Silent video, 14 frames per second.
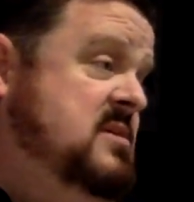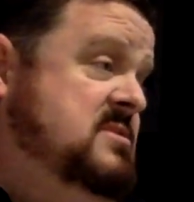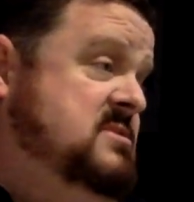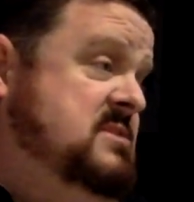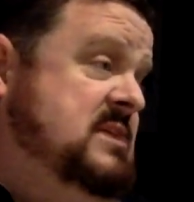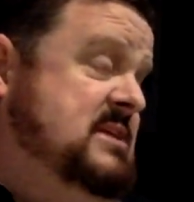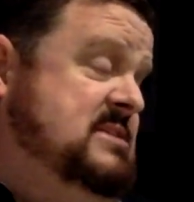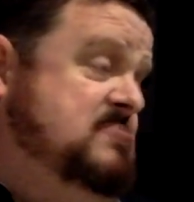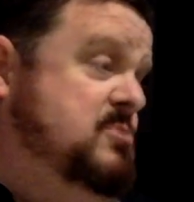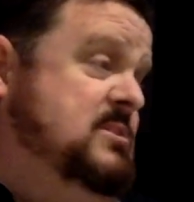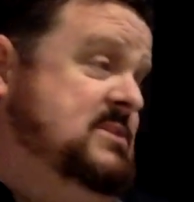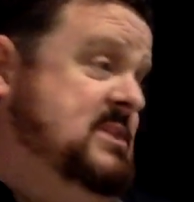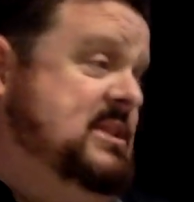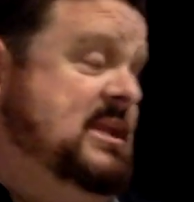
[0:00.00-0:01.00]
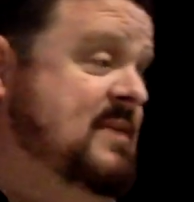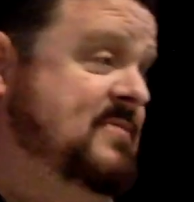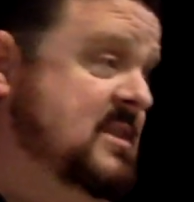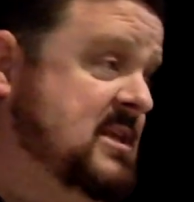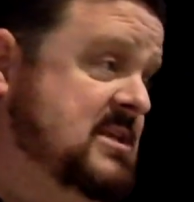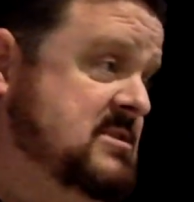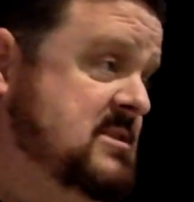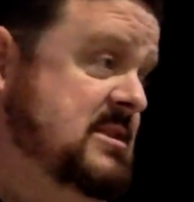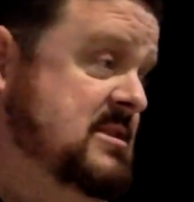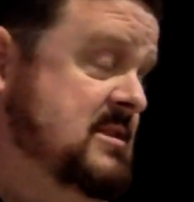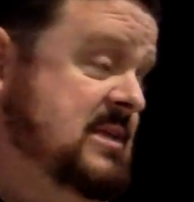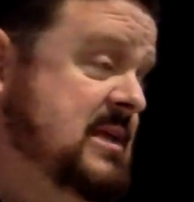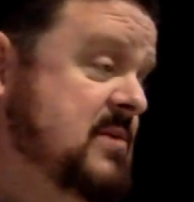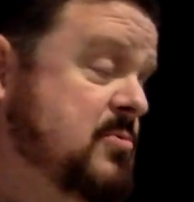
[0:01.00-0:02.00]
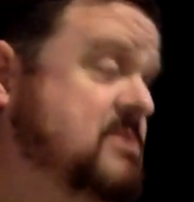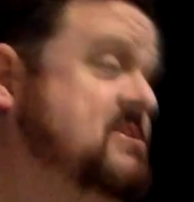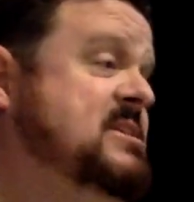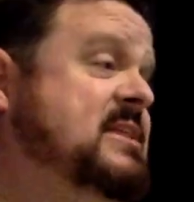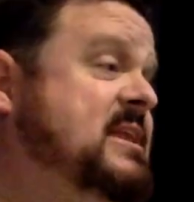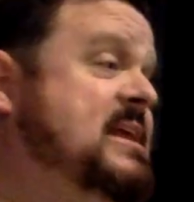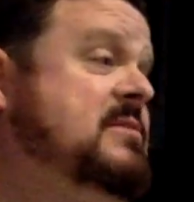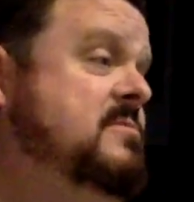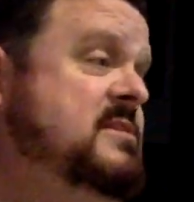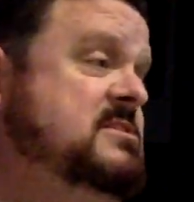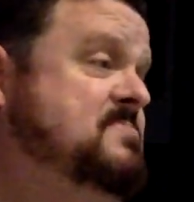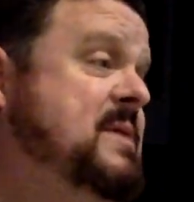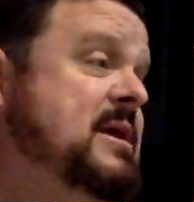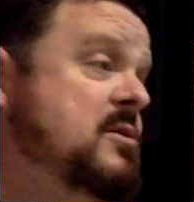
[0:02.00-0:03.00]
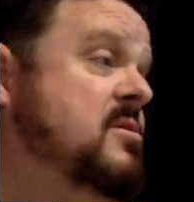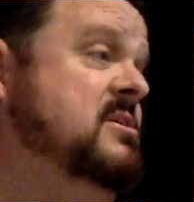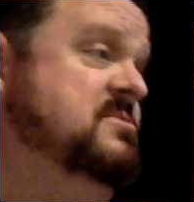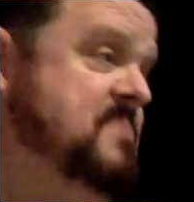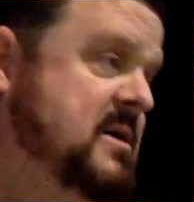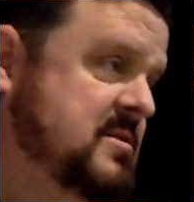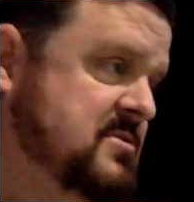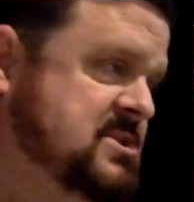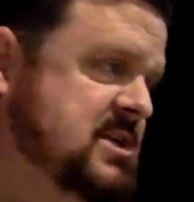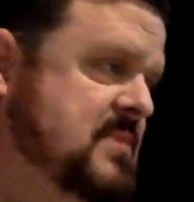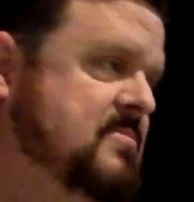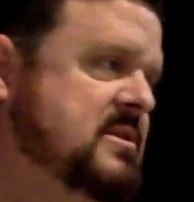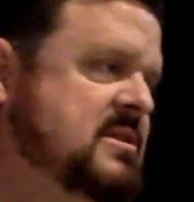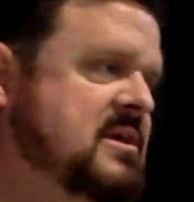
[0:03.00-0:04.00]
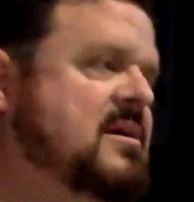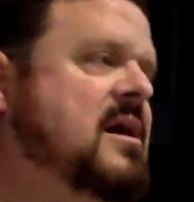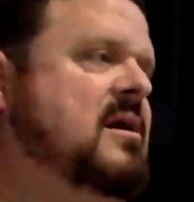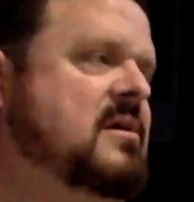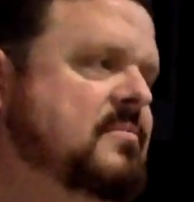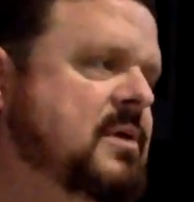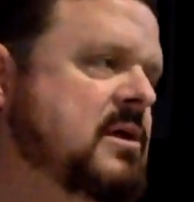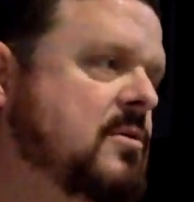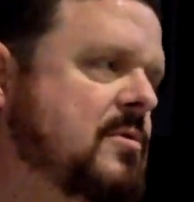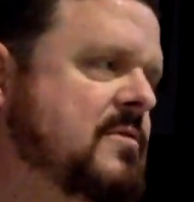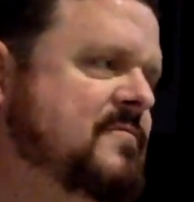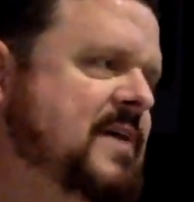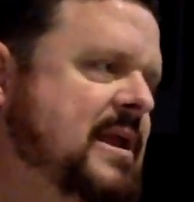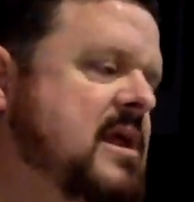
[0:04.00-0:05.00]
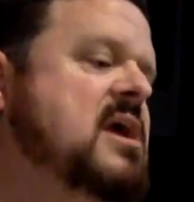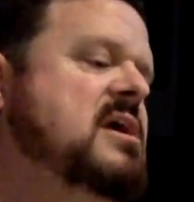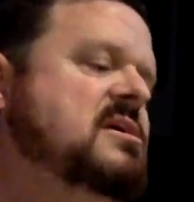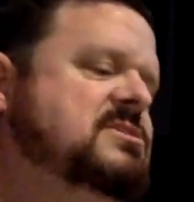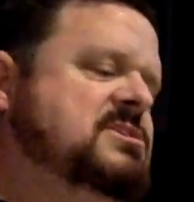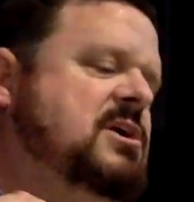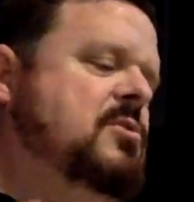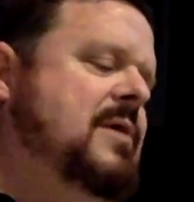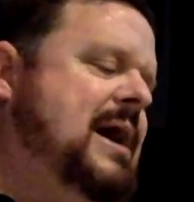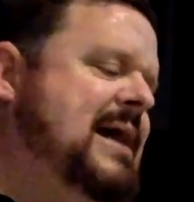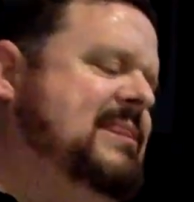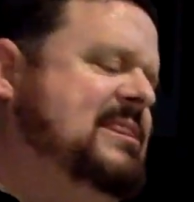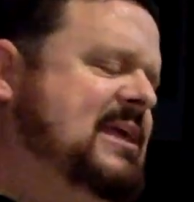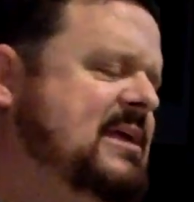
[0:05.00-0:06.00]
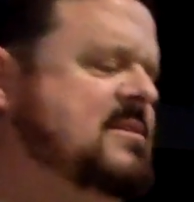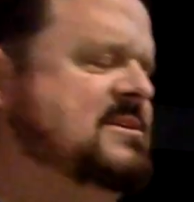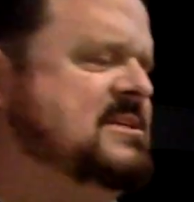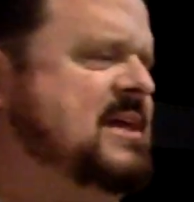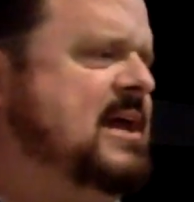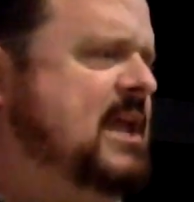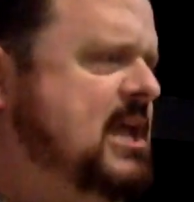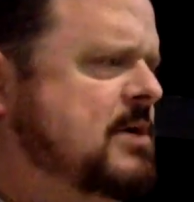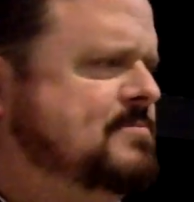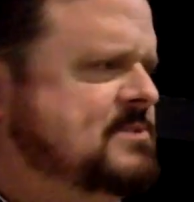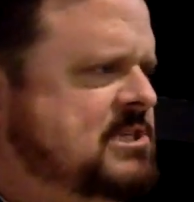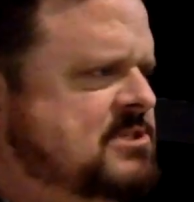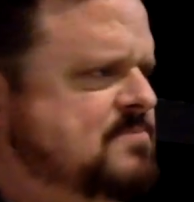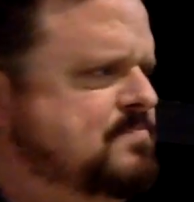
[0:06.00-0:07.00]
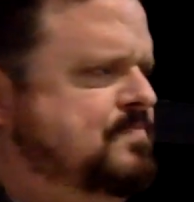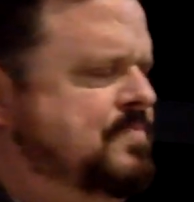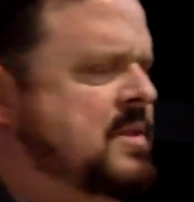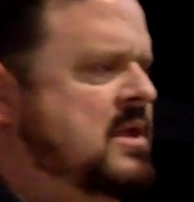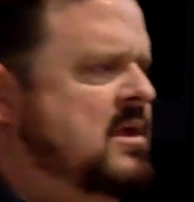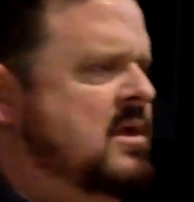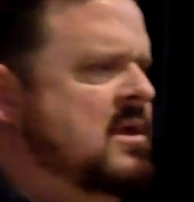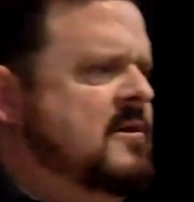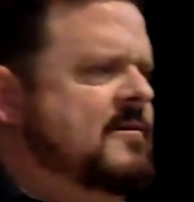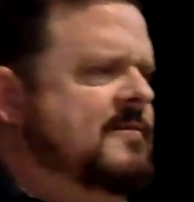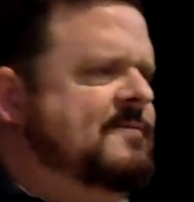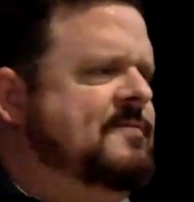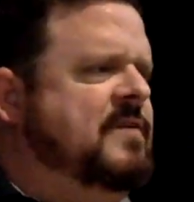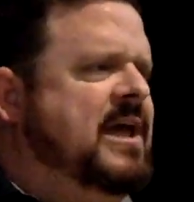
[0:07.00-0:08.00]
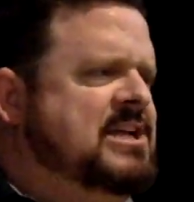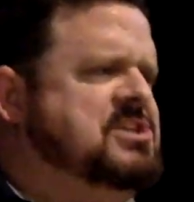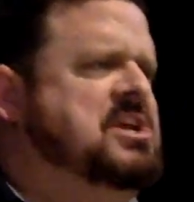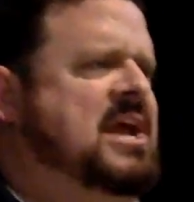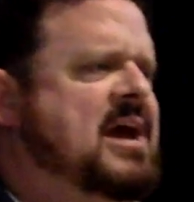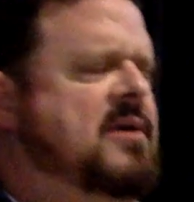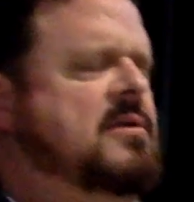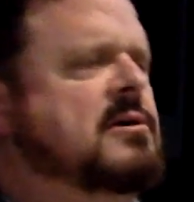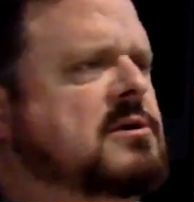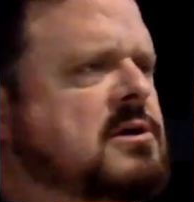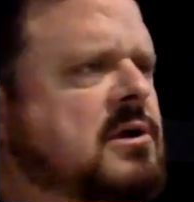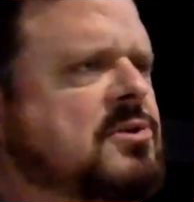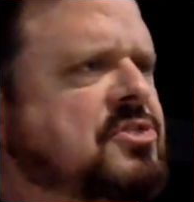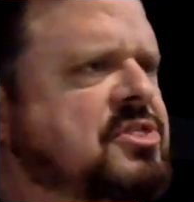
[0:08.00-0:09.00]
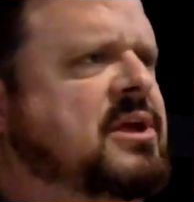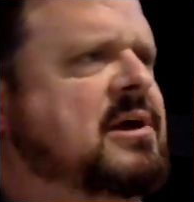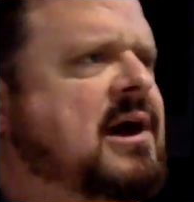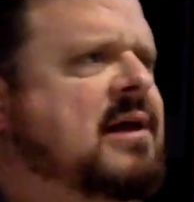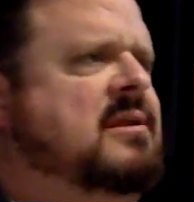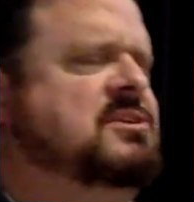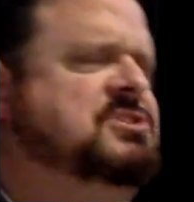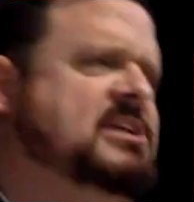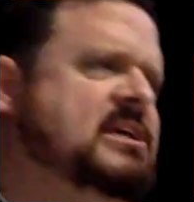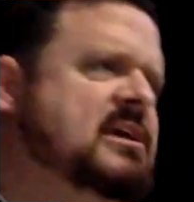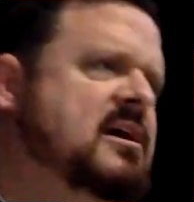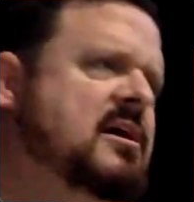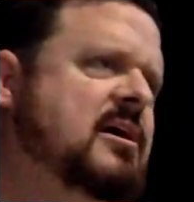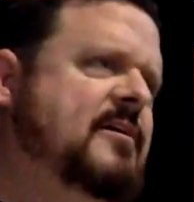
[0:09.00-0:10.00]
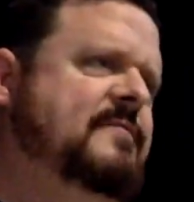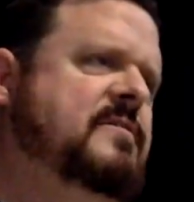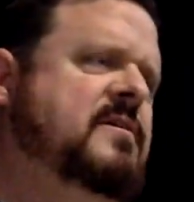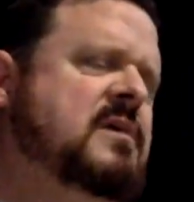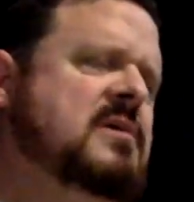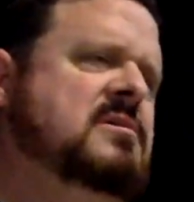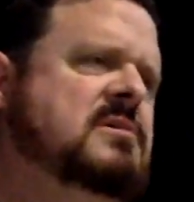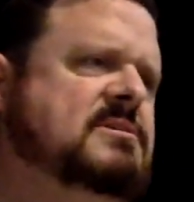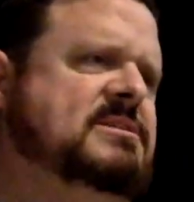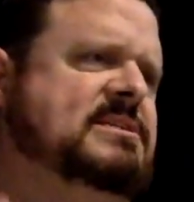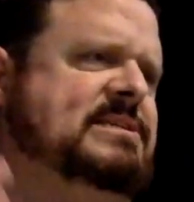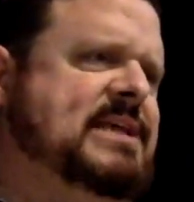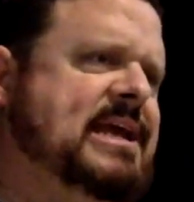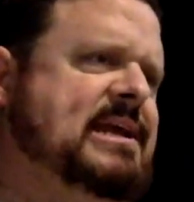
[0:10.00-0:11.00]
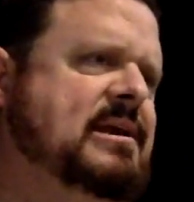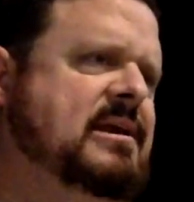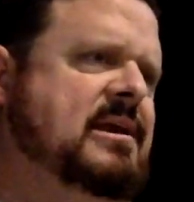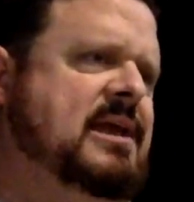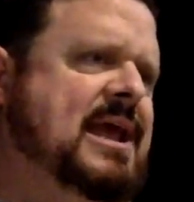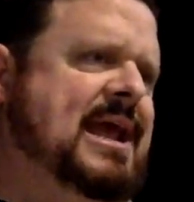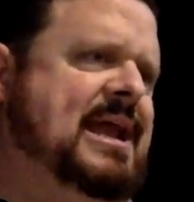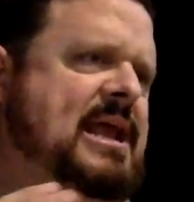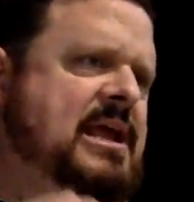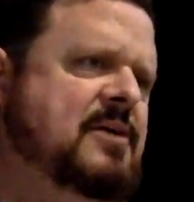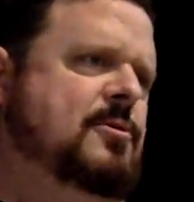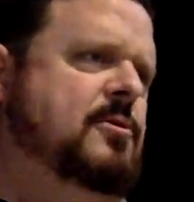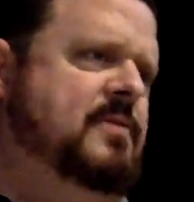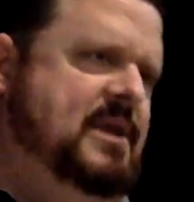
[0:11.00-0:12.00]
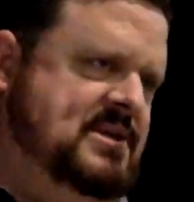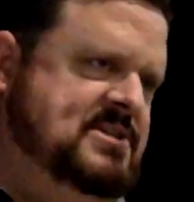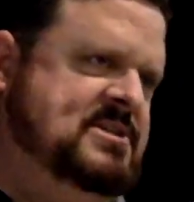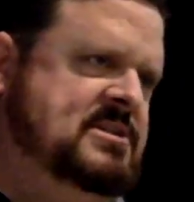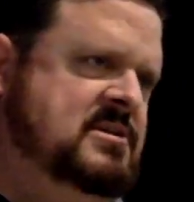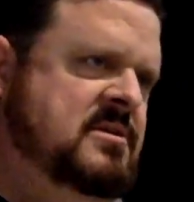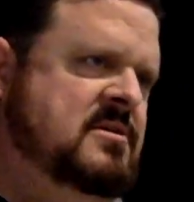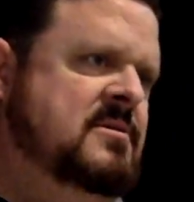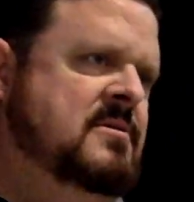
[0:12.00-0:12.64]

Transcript: It wasn't that even this, it wasn't that either this man or his mother sinned, but that God could be glorified. So I think this kind of helps us flesh out a good theology of Satan and illness.